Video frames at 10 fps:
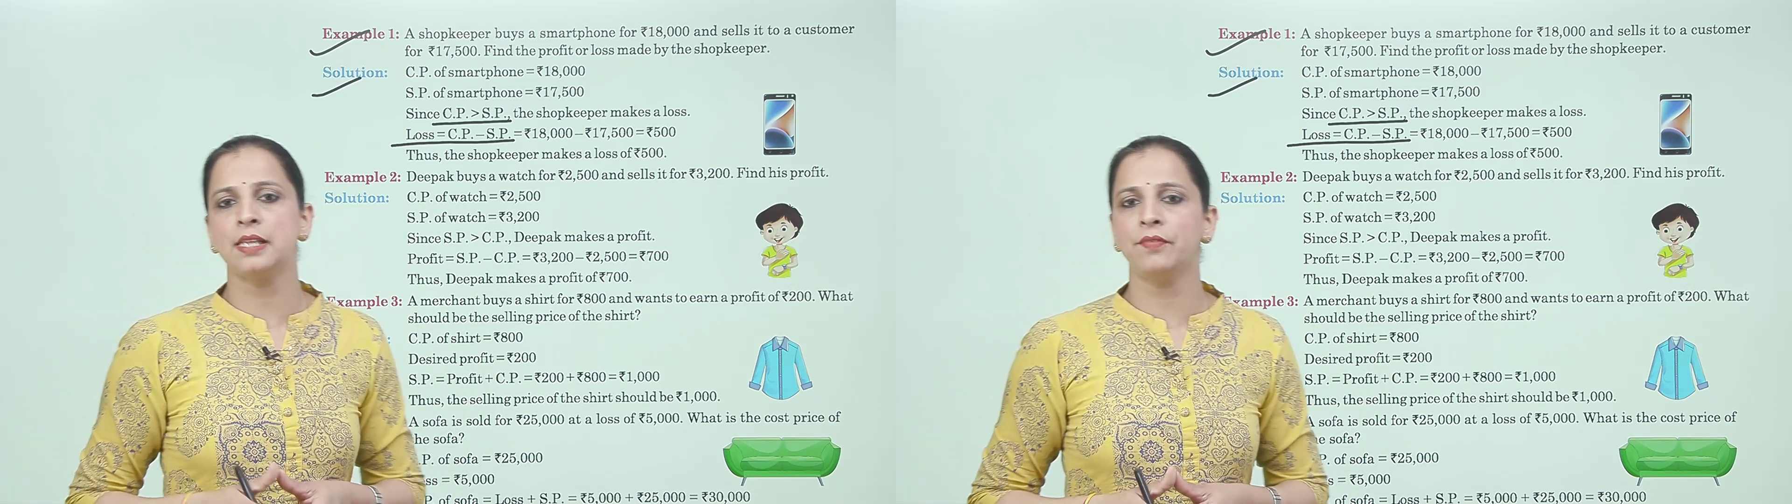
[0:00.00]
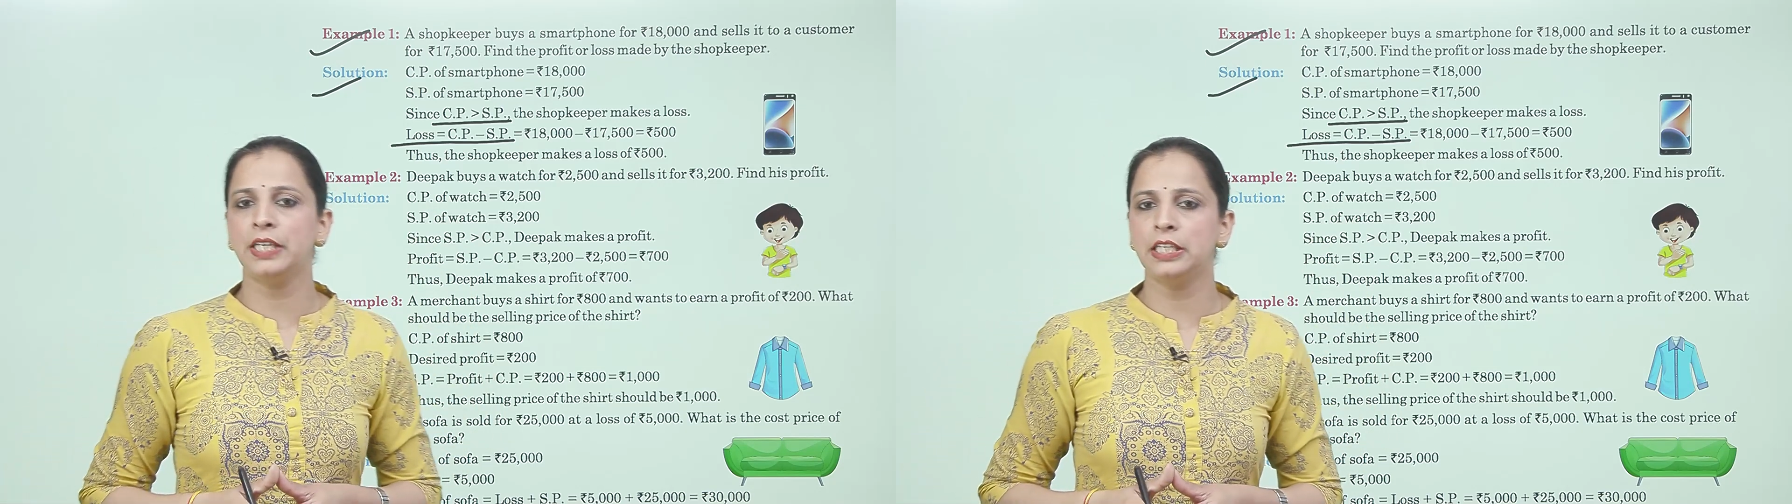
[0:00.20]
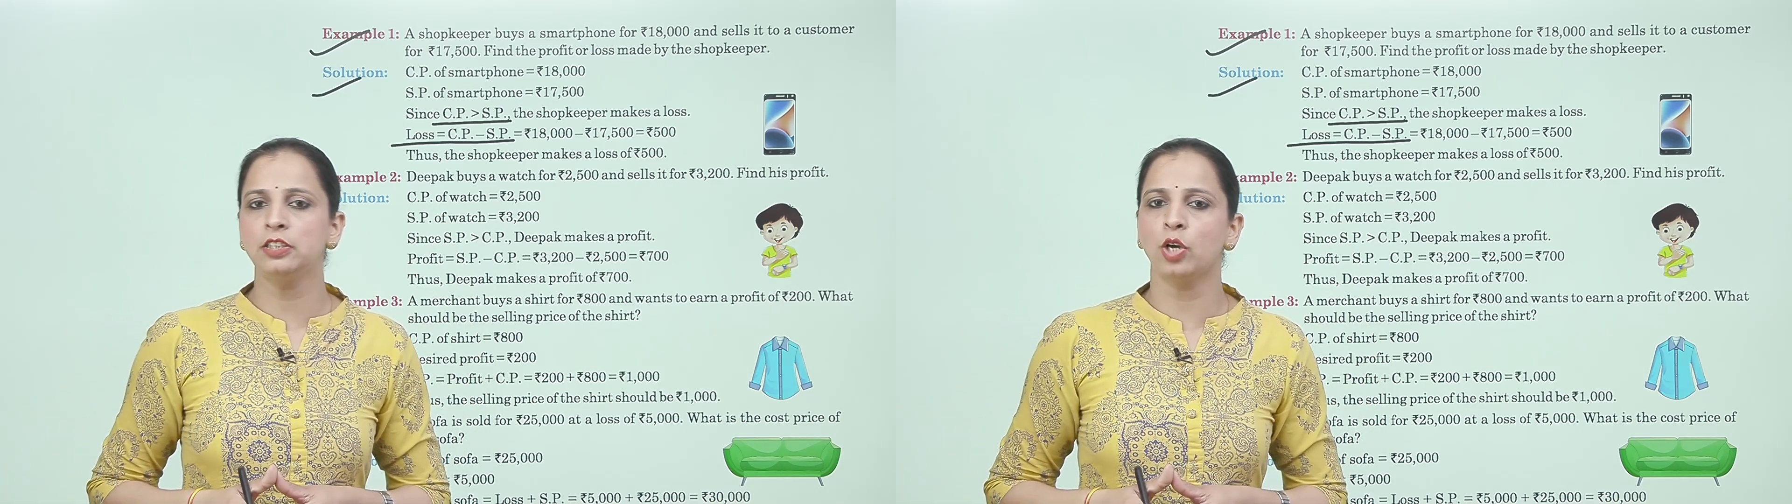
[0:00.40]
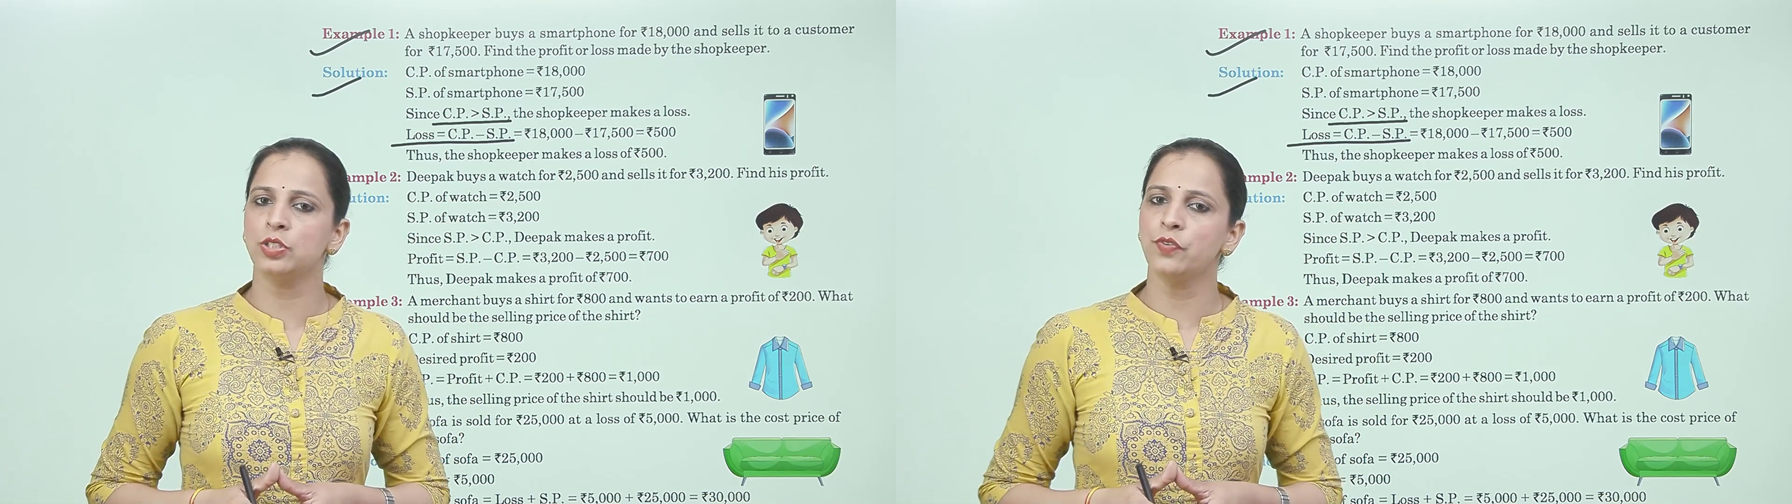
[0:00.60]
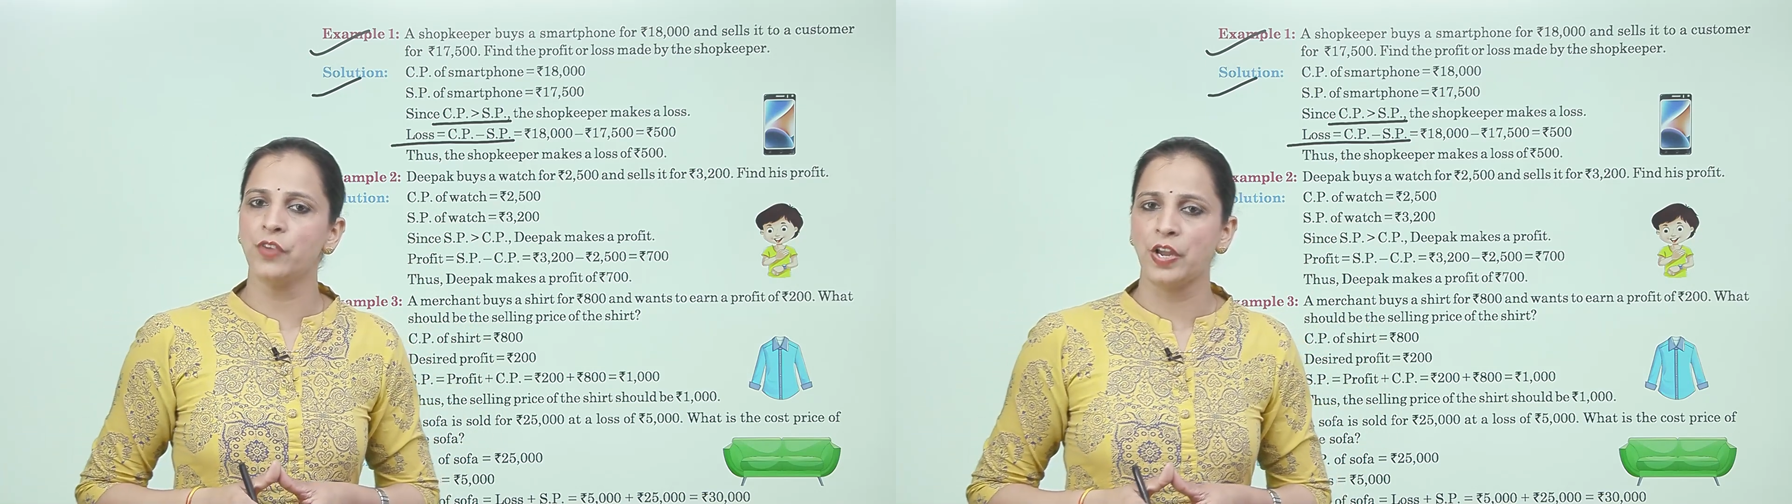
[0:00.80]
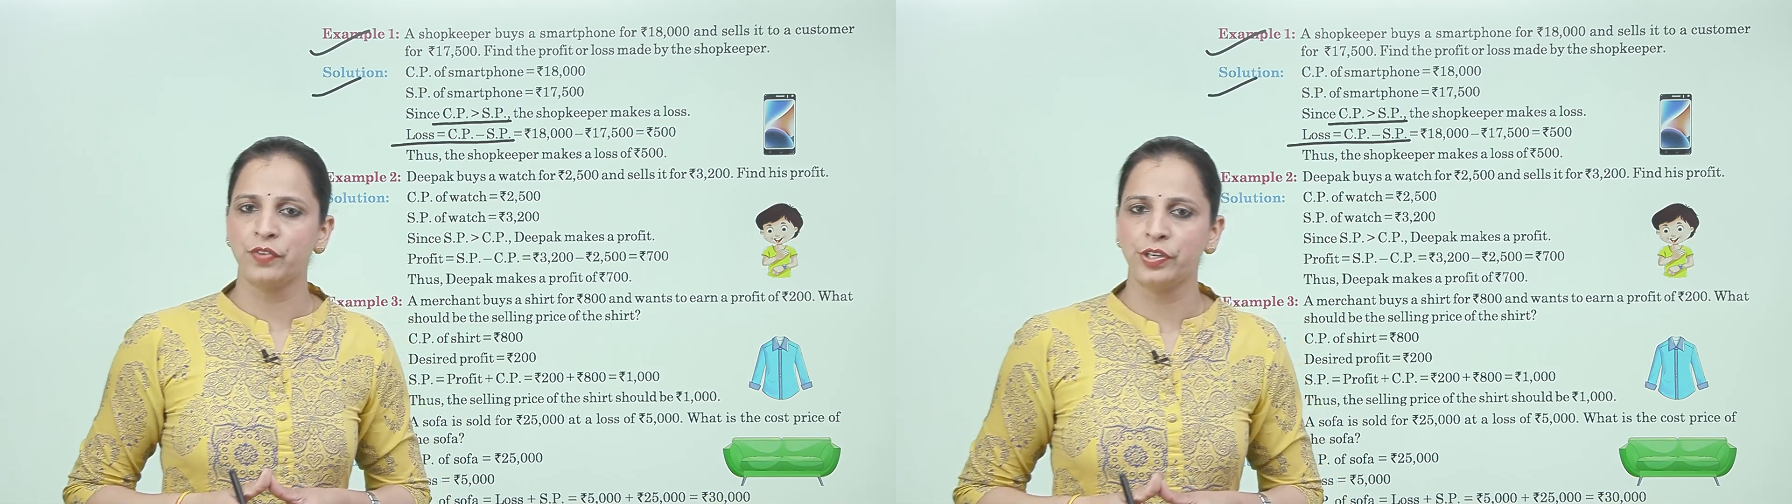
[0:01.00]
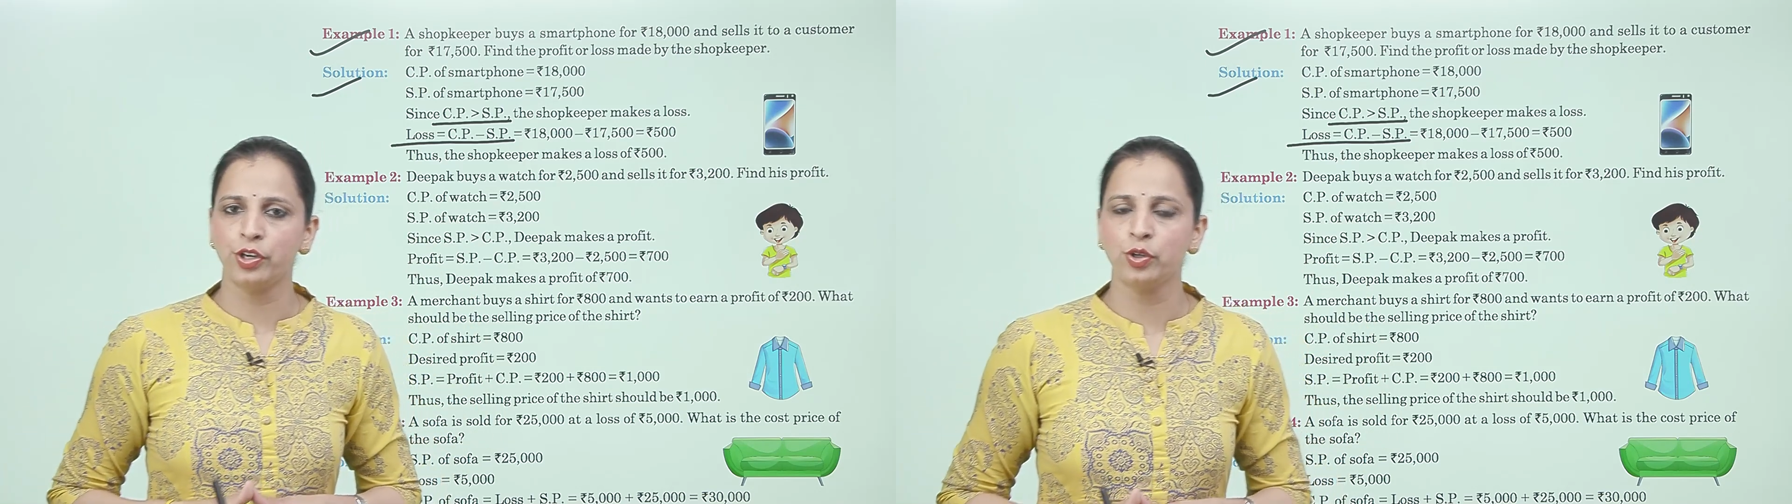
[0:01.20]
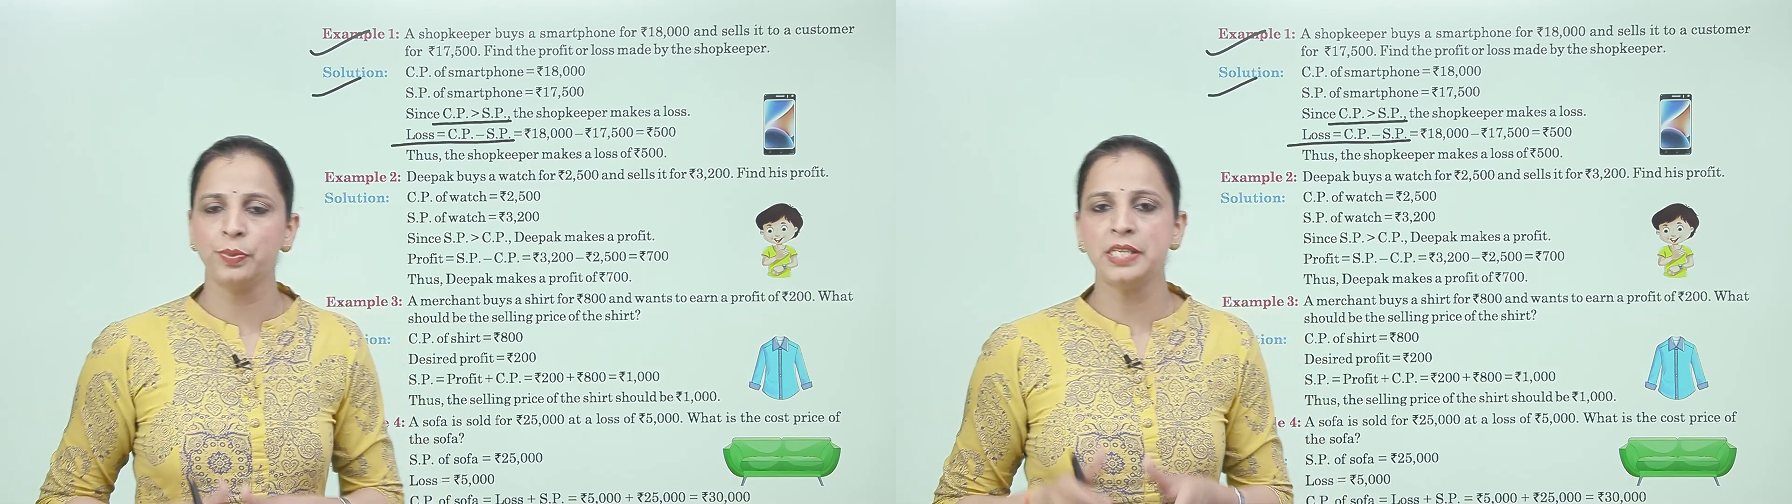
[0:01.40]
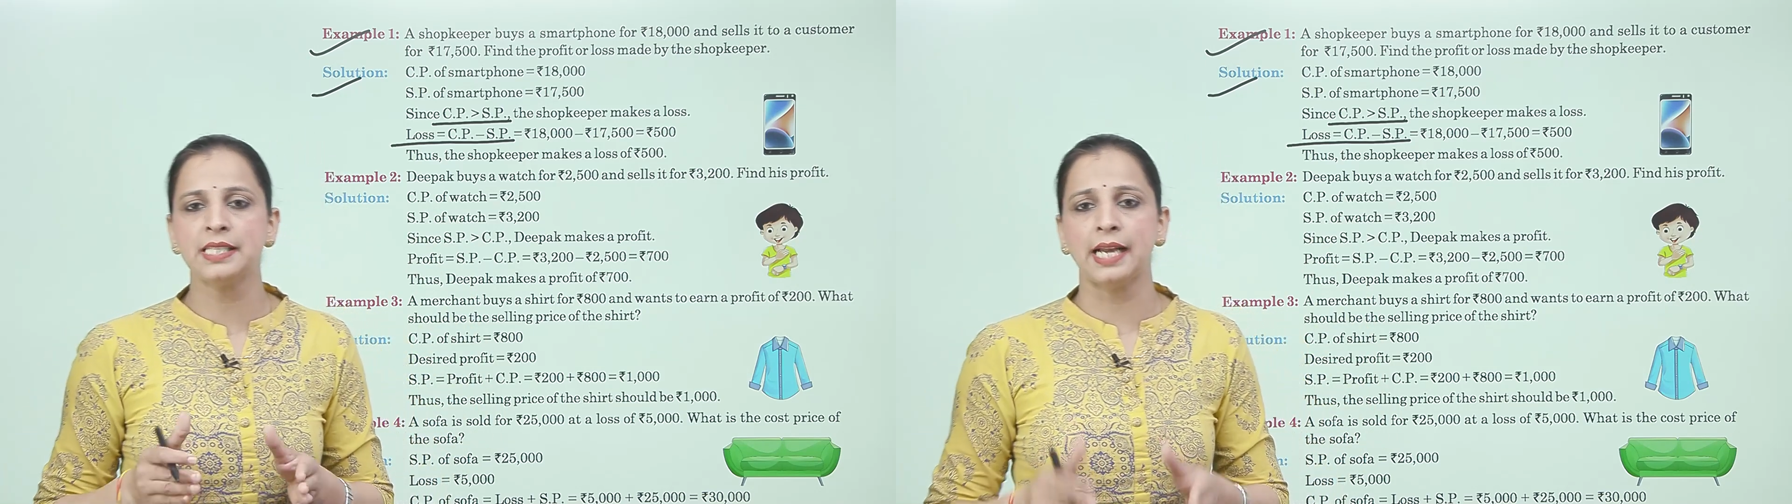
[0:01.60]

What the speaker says: 17,500 rupees,